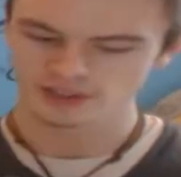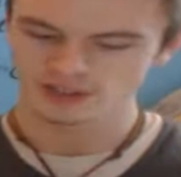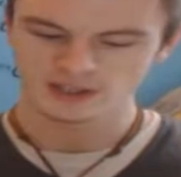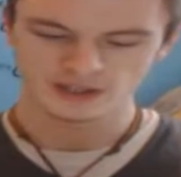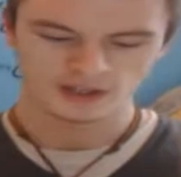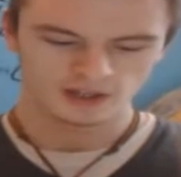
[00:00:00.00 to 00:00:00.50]

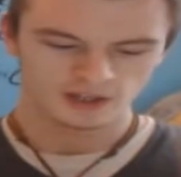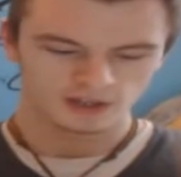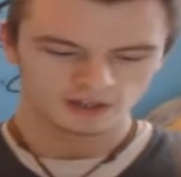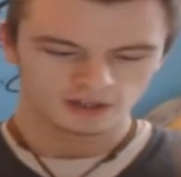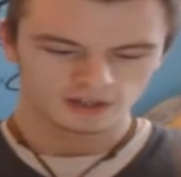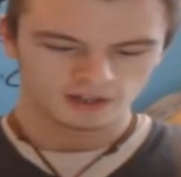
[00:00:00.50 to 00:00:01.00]

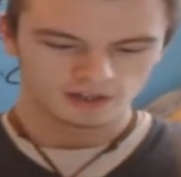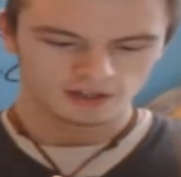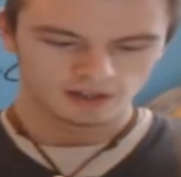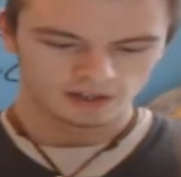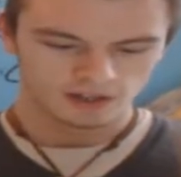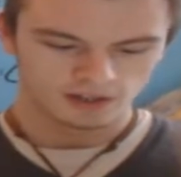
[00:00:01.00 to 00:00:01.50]

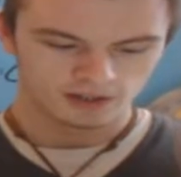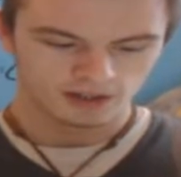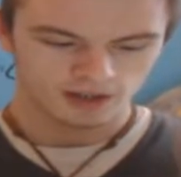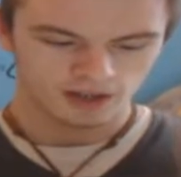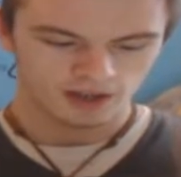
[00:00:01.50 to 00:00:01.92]
No one is speaking in this clip.